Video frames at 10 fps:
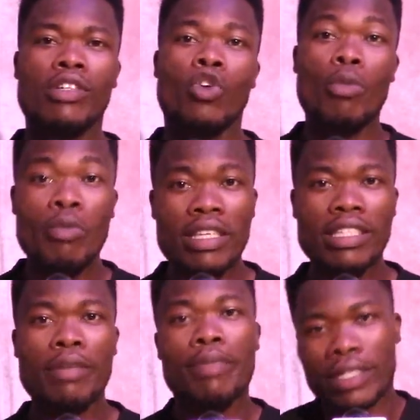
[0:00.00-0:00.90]
We be
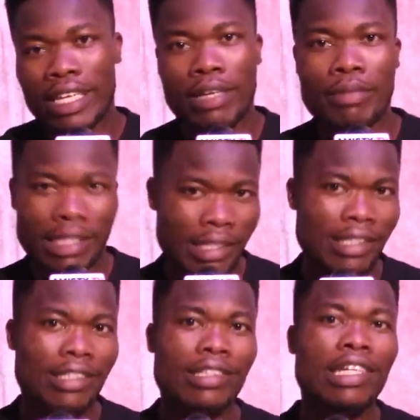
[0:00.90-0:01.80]
say Mr. and
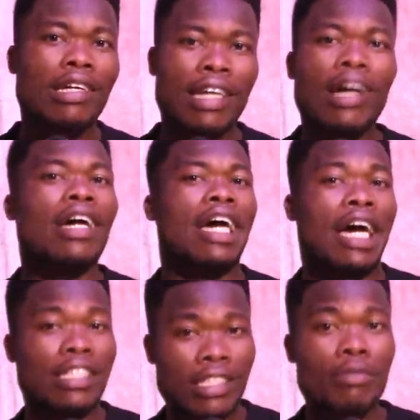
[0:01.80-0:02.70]
Mrs. Na
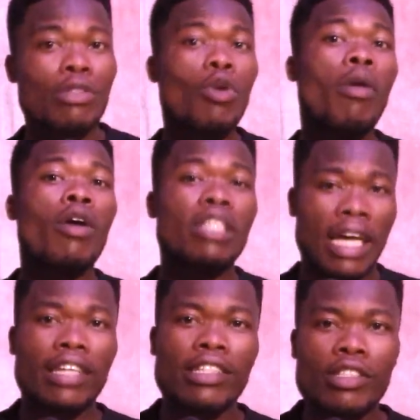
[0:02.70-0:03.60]
asem ti omo
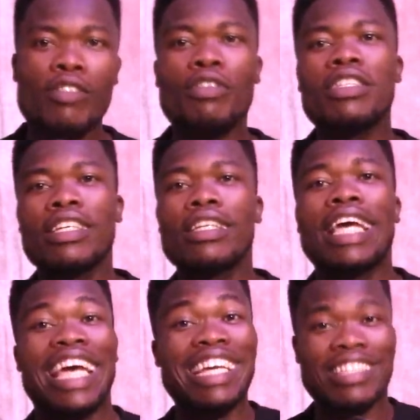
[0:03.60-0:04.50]
ajai into influence
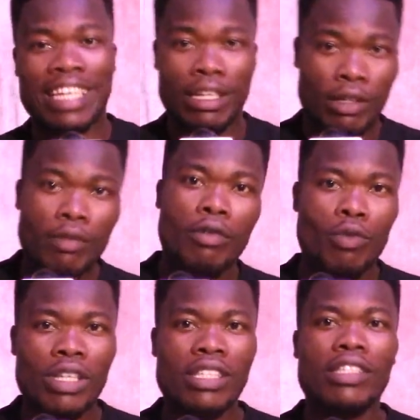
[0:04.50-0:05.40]
SN
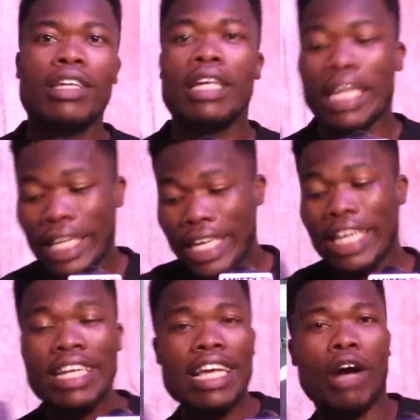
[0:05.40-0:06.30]
what is it
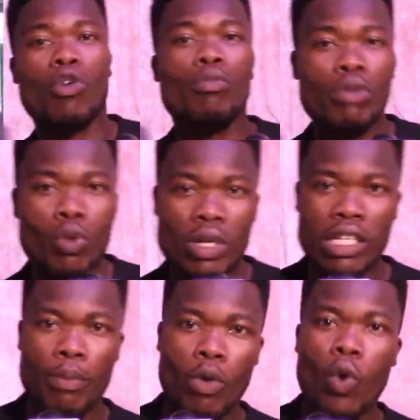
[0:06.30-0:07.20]
Kennedy akompro kwa
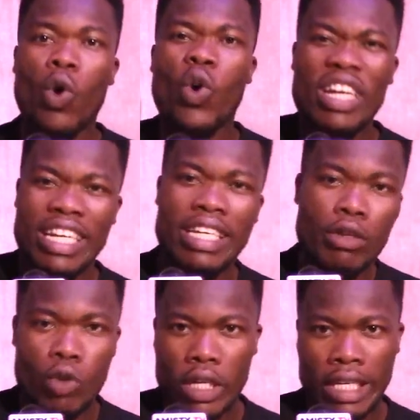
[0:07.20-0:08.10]
Japan
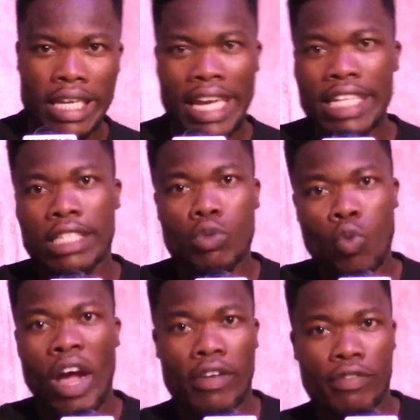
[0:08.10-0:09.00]
only ne S
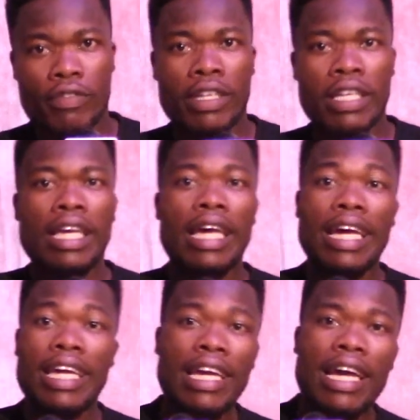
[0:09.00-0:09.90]
wife
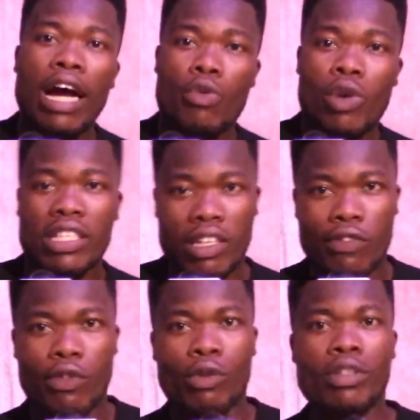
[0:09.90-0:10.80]
eye Adwoa
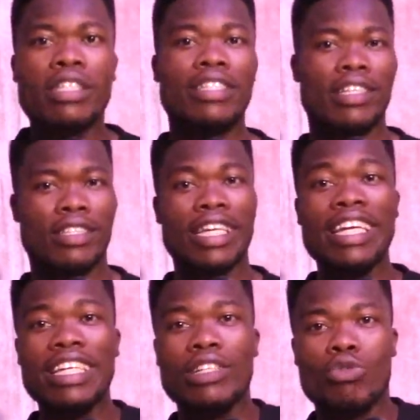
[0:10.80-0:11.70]
Safo. Yes,
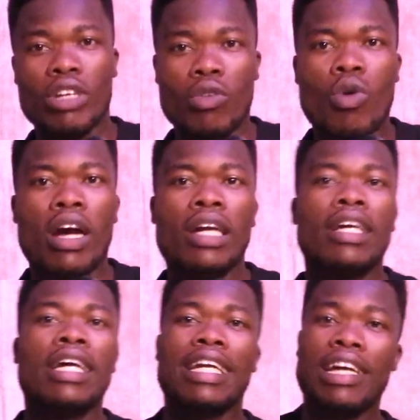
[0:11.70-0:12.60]
Kennedy train wo han
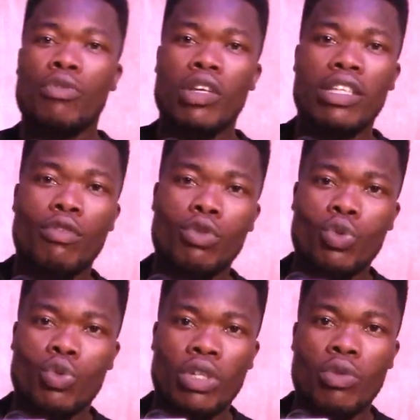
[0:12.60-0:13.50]
na Adwoa Safo
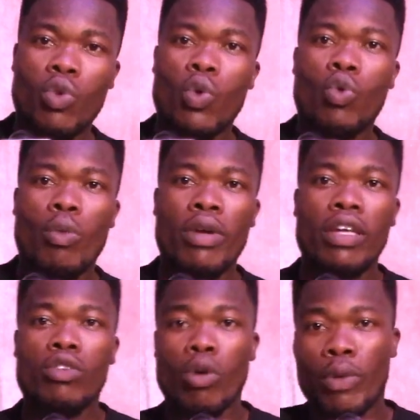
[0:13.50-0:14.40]
so train wo kobe
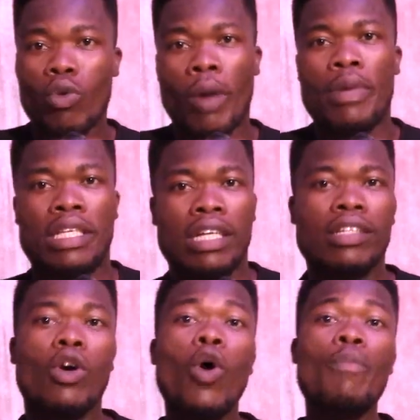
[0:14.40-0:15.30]
Dome-kwabenya,
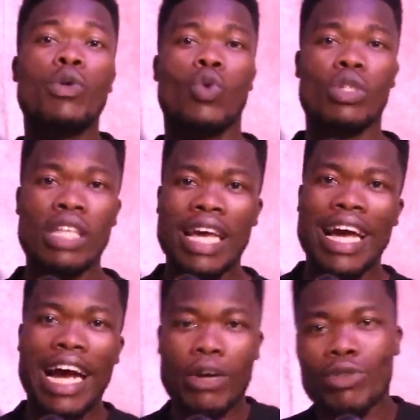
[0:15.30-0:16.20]
all because
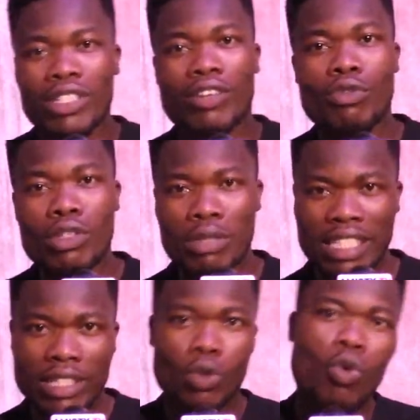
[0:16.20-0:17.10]
Adwoa Safo ni
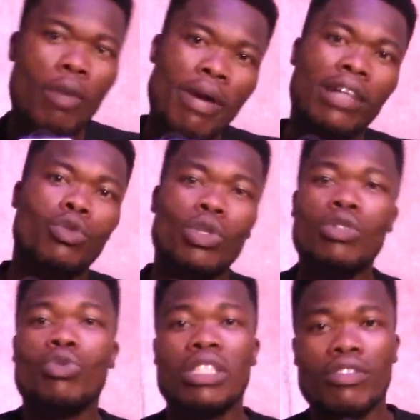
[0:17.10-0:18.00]
say yeto aba
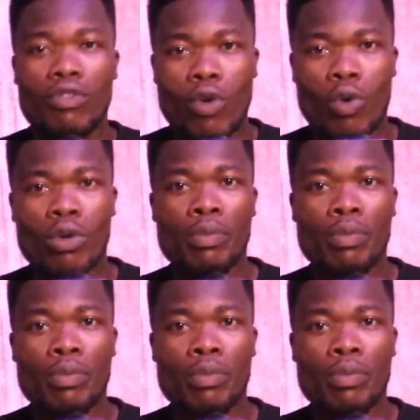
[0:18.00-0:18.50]
2024